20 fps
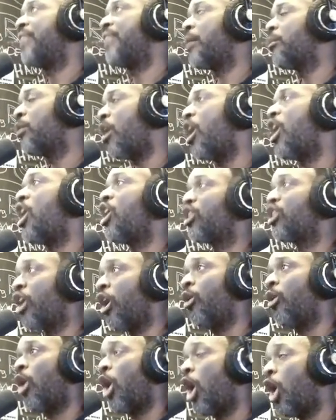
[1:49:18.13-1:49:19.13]
They will all
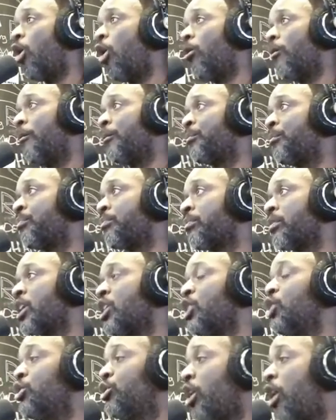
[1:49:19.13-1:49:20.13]
go home.
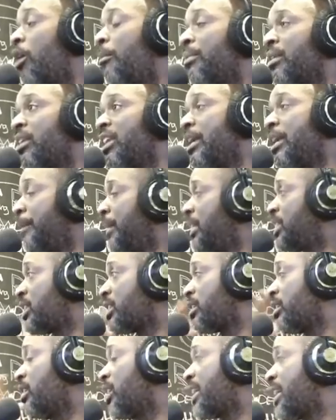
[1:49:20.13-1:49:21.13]
You don't believe me?
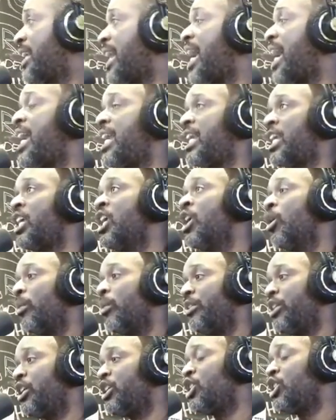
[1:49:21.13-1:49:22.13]
Just look at Haiti.
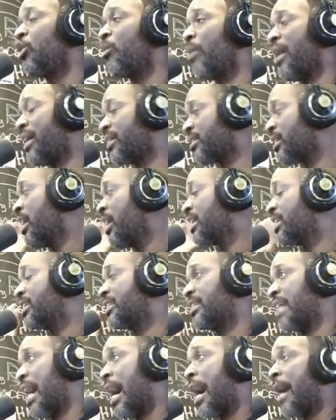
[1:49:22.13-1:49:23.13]
When the U.S.
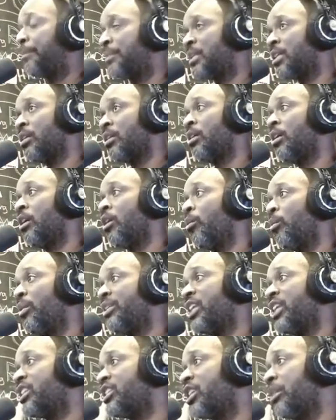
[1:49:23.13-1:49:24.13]
stopped
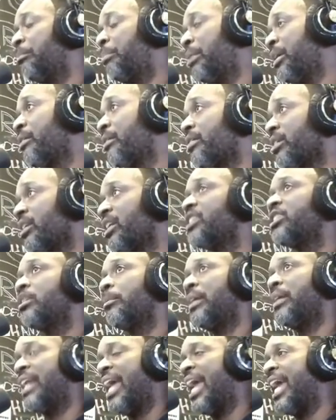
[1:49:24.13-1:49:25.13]
with this
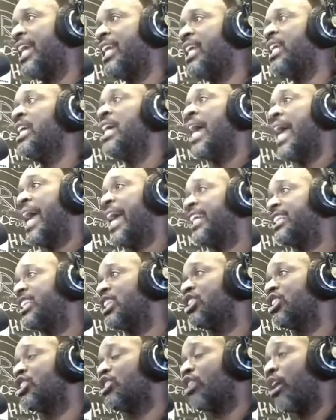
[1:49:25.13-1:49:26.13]
imperialism in Haiti,
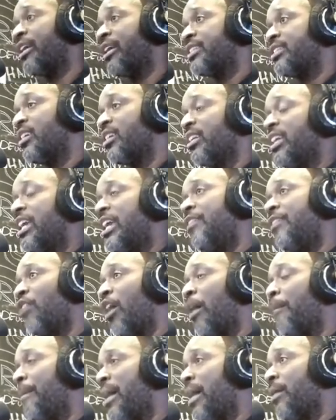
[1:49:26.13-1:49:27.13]
Haitians started to leave
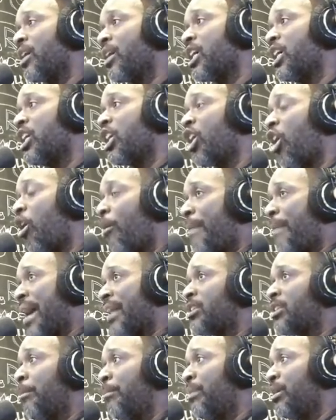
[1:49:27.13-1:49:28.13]
America to go
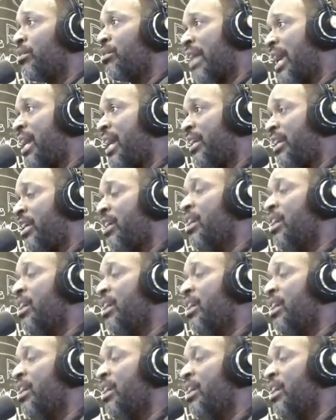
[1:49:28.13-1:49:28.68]
back to build Haiti.